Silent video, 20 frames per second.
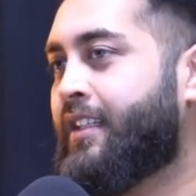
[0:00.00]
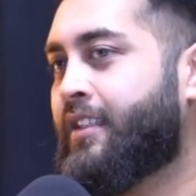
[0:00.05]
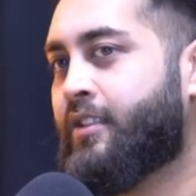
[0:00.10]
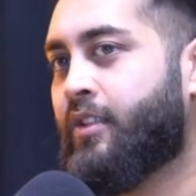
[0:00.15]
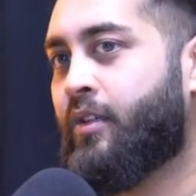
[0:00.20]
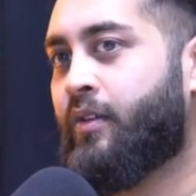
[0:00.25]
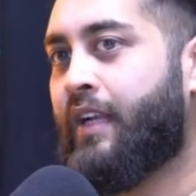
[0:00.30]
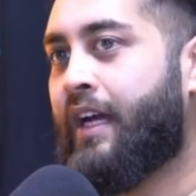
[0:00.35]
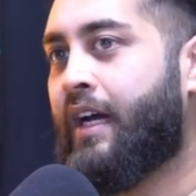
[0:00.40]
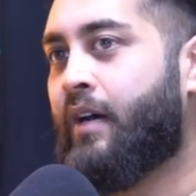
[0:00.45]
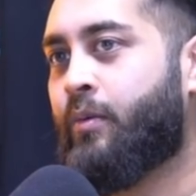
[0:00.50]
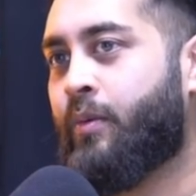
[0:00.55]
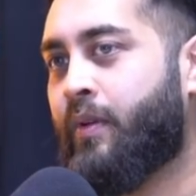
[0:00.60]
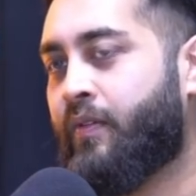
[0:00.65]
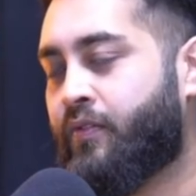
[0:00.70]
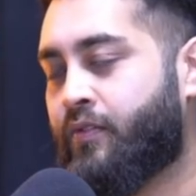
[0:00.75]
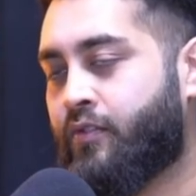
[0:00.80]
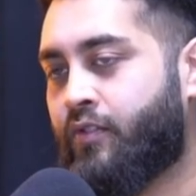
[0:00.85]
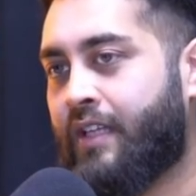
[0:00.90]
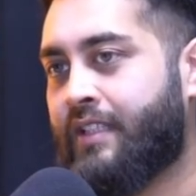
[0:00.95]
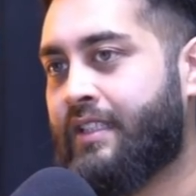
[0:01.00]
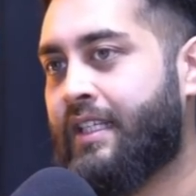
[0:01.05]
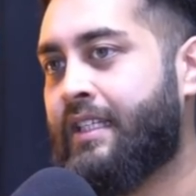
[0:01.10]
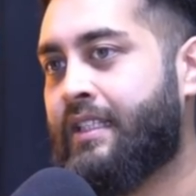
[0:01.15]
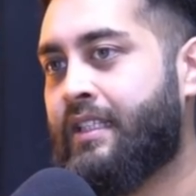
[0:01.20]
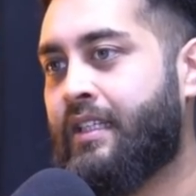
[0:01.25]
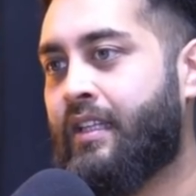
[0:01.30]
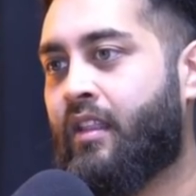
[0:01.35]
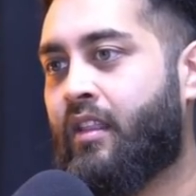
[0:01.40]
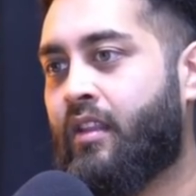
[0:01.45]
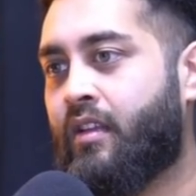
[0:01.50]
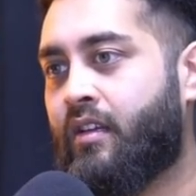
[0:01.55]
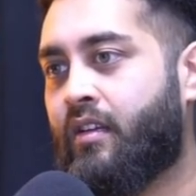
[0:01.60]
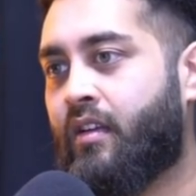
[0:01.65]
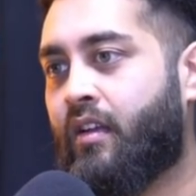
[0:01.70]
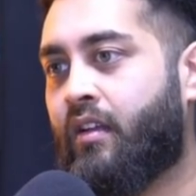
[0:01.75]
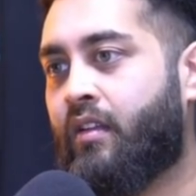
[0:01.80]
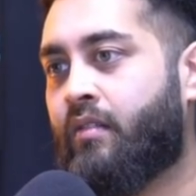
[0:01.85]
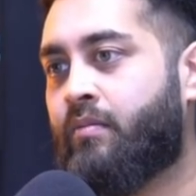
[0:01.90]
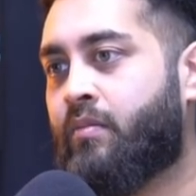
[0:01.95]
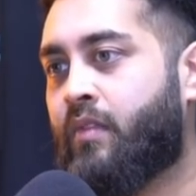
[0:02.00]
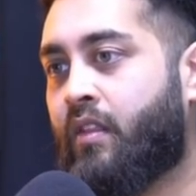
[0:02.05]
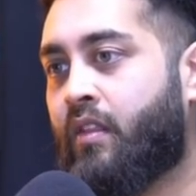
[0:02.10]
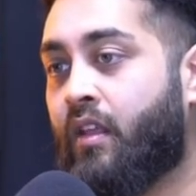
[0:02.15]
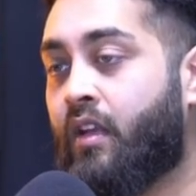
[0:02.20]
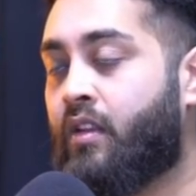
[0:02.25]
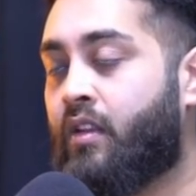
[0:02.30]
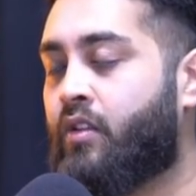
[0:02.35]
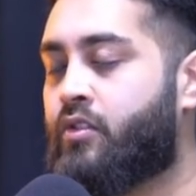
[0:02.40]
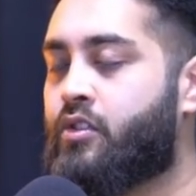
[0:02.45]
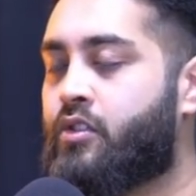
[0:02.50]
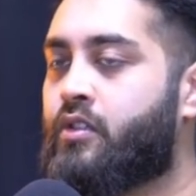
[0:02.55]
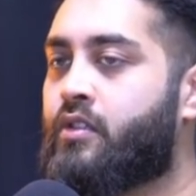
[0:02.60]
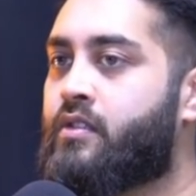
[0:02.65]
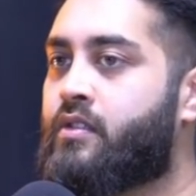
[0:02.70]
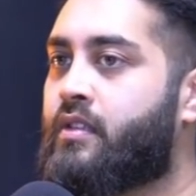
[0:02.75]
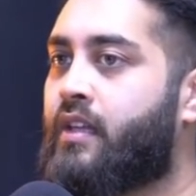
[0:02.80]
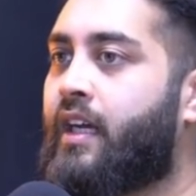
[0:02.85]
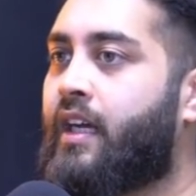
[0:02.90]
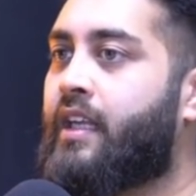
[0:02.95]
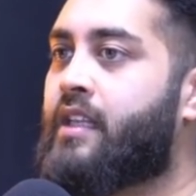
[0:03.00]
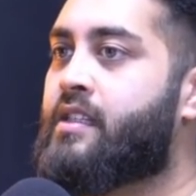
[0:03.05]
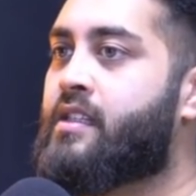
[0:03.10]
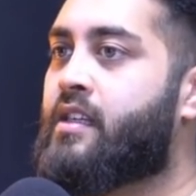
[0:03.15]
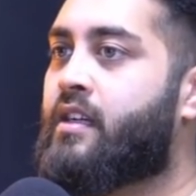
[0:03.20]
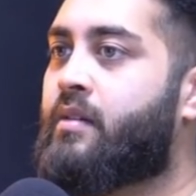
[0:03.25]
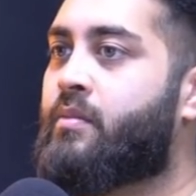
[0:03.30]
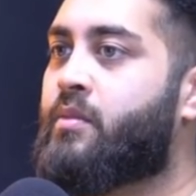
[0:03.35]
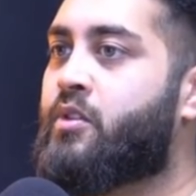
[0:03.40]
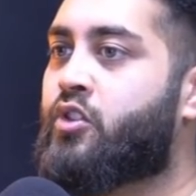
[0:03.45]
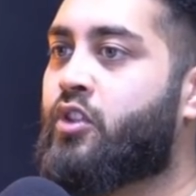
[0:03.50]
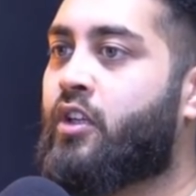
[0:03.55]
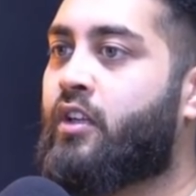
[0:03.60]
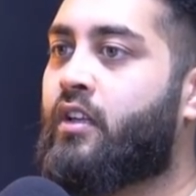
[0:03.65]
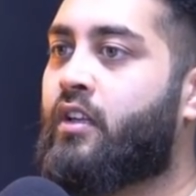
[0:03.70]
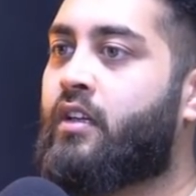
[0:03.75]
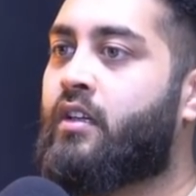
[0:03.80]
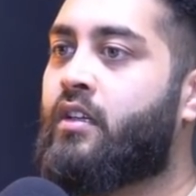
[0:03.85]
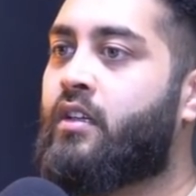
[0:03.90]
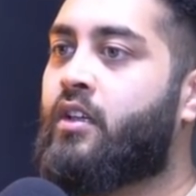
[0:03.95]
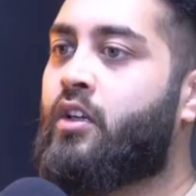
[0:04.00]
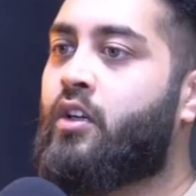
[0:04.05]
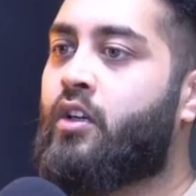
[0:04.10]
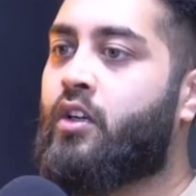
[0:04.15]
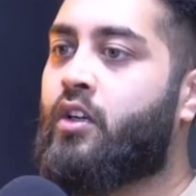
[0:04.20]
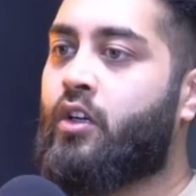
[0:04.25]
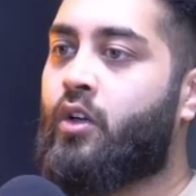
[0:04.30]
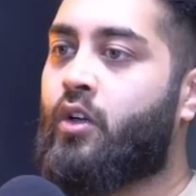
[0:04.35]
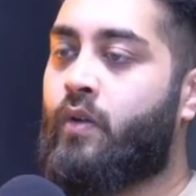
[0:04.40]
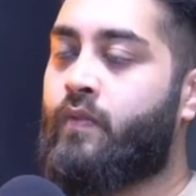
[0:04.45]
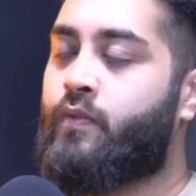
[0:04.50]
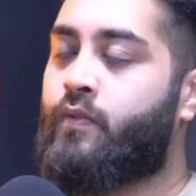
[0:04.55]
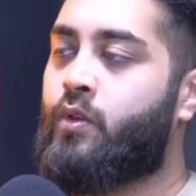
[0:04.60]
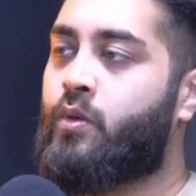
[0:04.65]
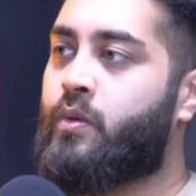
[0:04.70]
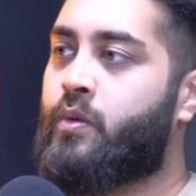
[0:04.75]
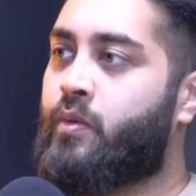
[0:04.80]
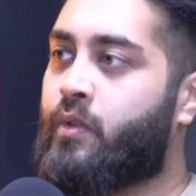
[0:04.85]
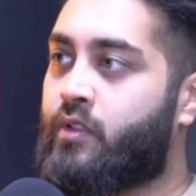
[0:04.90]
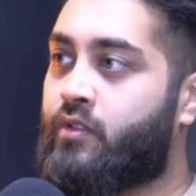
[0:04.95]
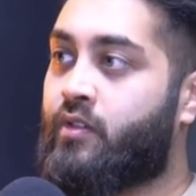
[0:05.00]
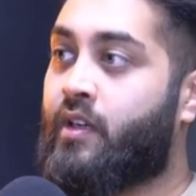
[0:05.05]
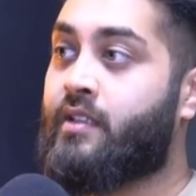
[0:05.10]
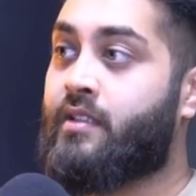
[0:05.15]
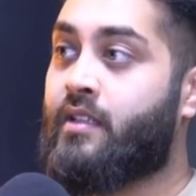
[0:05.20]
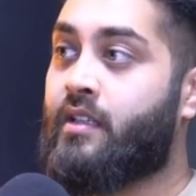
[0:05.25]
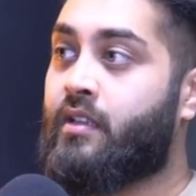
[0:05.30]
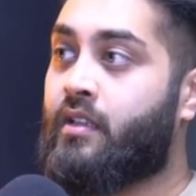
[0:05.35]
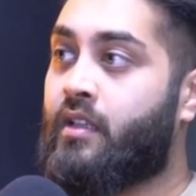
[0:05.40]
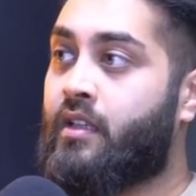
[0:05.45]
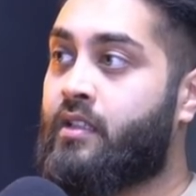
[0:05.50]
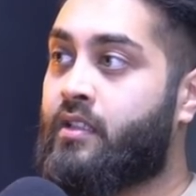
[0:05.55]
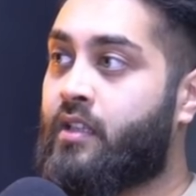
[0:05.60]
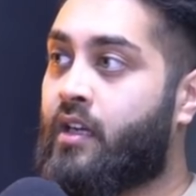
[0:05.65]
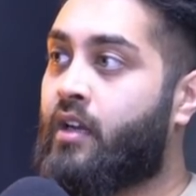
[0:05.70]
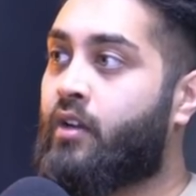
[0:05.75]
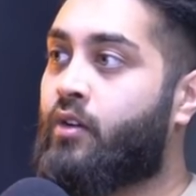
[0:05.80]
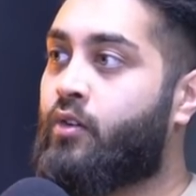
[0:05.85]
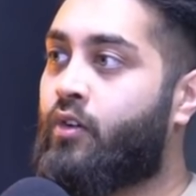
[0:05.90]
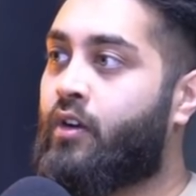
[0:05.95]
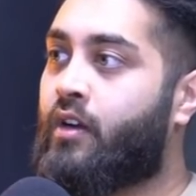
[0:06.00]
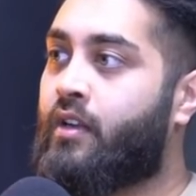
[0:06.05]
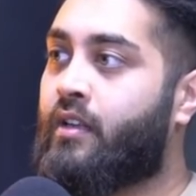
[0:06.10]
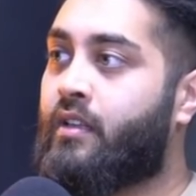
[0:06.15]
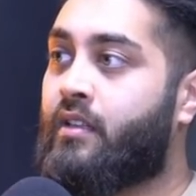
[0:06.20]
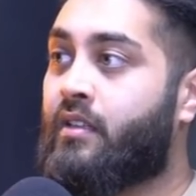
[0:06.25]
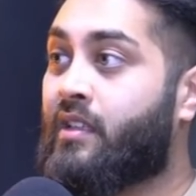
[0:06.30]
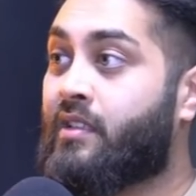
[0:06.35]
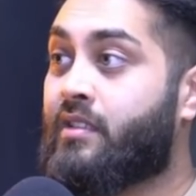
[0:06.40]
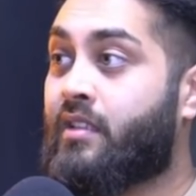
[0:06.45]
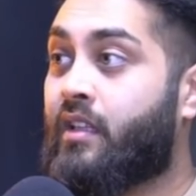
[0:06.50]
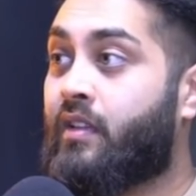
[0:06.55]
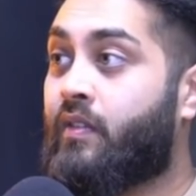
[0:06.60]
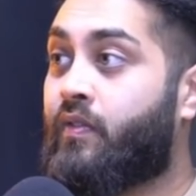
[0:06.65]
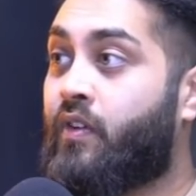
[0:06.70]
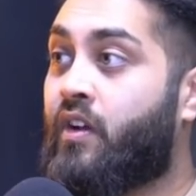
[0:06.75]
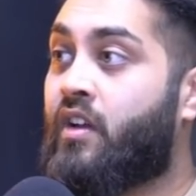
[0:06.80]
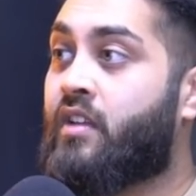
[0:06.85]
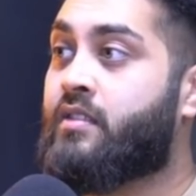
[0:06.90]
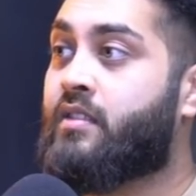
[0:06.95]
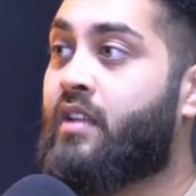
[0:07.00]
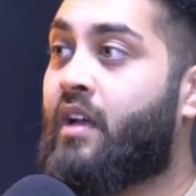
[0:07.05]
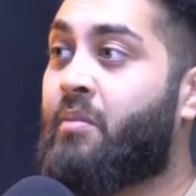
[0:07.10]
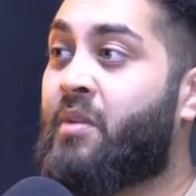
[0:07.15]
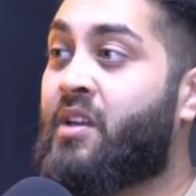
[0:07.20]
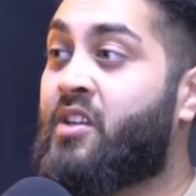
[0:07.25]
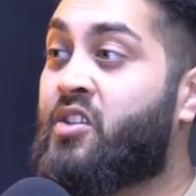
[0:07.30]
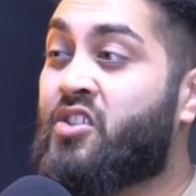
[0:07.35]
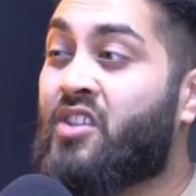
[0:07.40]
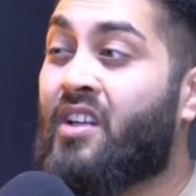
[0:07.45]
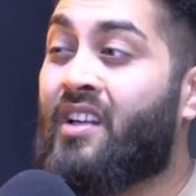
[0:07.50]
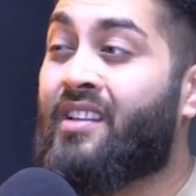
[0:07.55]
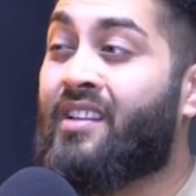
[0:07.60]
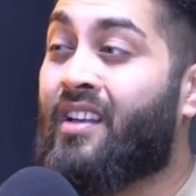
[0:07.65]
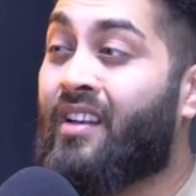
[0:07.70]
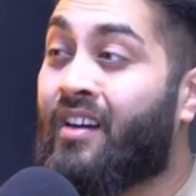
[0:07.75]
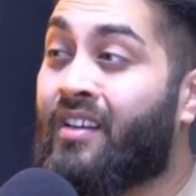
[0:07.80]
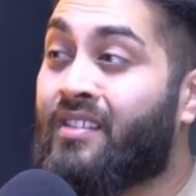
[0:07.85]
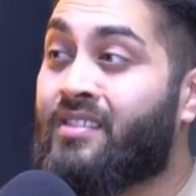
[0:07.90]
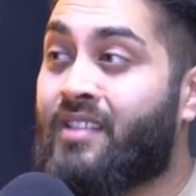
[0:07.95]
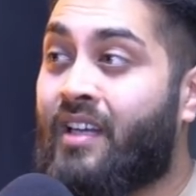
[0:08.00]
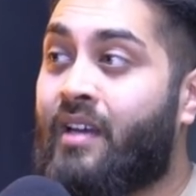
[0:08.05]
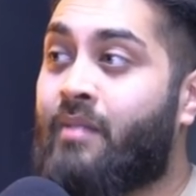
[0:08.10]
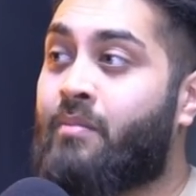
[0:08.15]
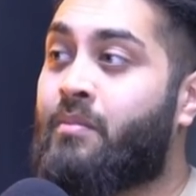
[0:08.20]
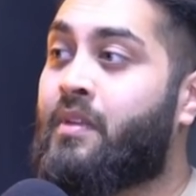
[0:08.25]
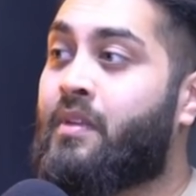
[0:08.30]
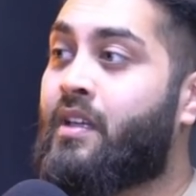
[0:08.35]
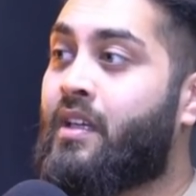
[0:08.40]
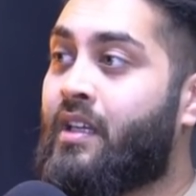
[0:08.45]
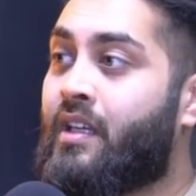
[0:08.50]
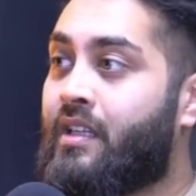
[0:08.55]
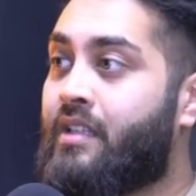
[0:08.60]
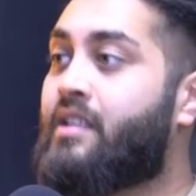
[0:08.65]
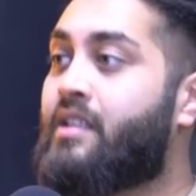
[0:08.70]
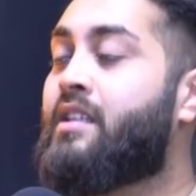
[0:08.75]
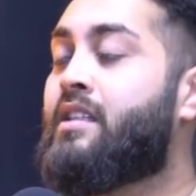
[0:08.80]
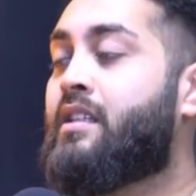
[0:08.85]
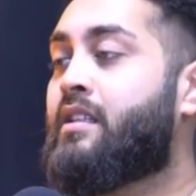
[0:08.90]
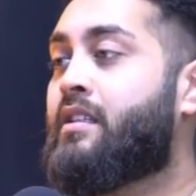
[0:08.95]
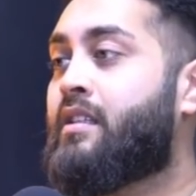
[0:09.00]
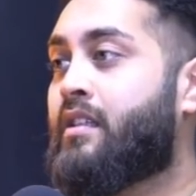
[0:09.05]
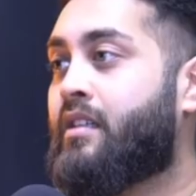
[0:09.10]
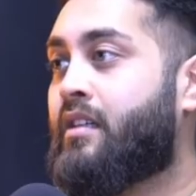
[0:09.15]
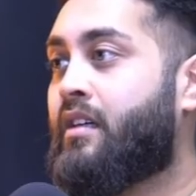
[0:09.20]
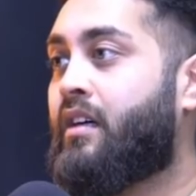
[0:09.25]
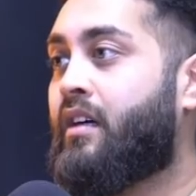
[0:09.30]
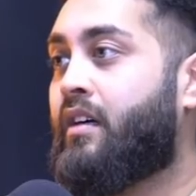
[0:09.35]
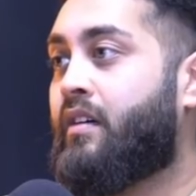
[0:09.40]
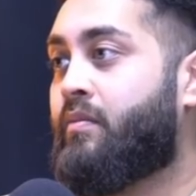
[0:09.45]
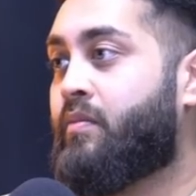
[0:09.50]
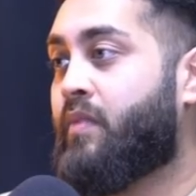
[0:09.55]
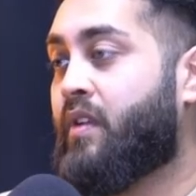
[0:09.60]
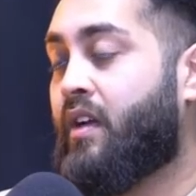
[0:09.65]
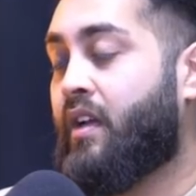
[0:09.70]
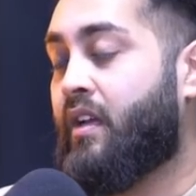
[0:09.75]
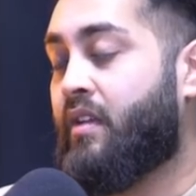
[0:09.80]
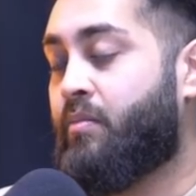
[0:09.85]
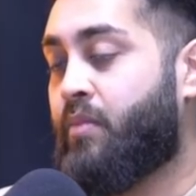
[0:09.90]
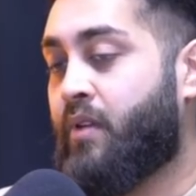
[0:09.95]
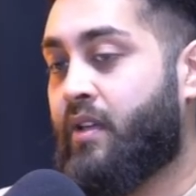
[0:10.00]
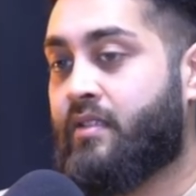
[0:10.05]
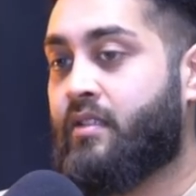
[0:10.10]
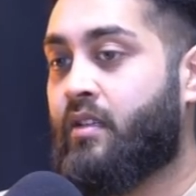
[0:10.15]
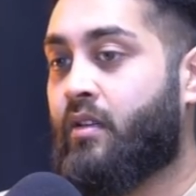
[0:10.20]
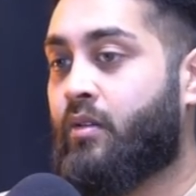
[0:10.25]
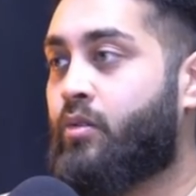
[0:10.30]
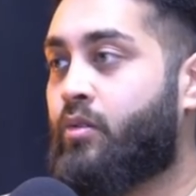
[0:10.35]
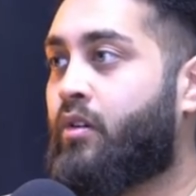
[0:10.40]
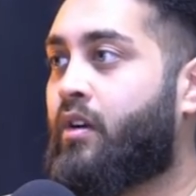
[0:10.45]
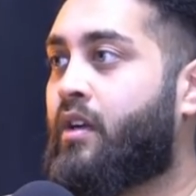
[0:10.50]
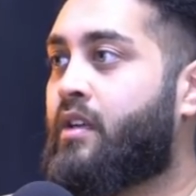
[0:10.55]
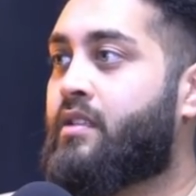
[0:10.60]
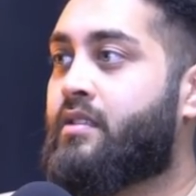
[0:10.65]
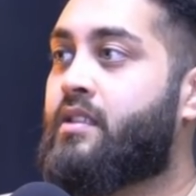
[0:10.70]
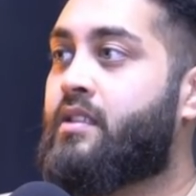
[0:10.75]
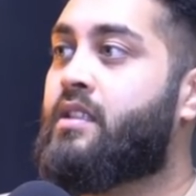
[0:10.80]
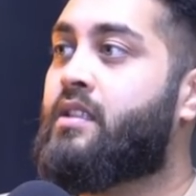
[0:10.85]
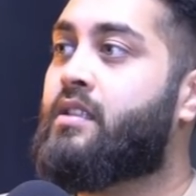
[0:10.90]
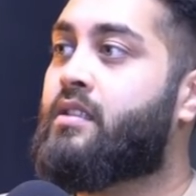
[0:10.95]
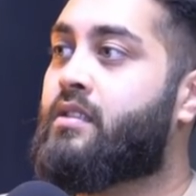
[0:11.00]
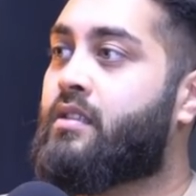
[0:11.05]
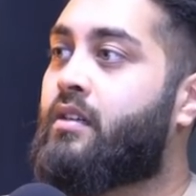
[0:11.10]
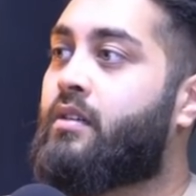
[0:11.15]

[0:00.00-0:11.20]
So now we've translated the 30th juz, and inshallah, going forward, we could translate the entire Quran, and that's the first time, and inshallah, the last time needed a BSL Quran is needed.